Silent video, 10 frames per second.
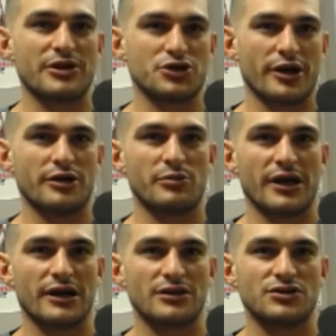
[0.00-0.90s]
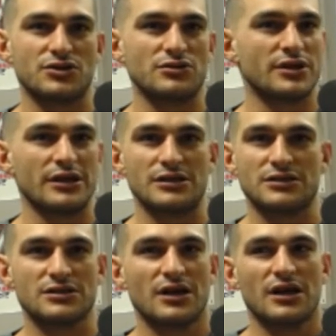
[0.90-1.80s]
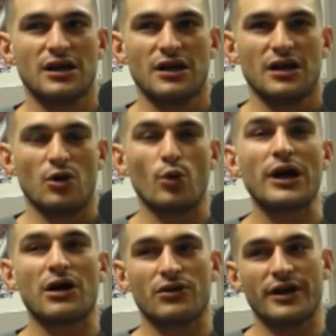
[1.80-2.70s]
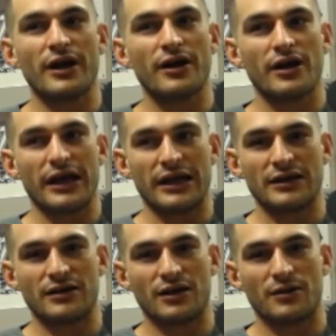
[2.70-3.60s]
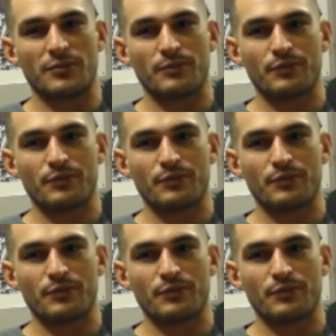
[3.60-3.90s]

got my training bag and a suitcase, went out there, and